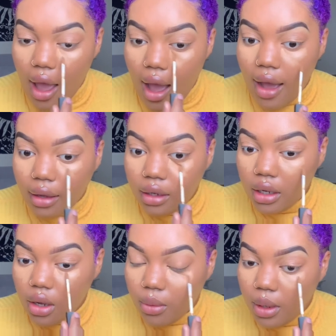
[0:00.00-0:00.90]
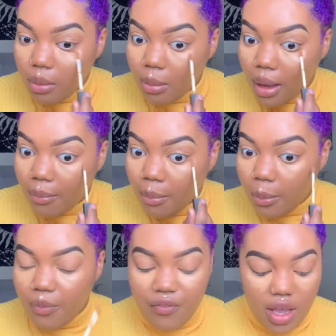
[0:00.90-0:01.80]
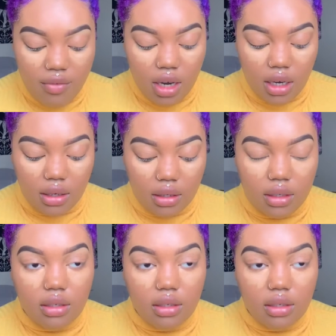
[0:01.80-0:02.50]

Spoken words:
I could go in with my favorite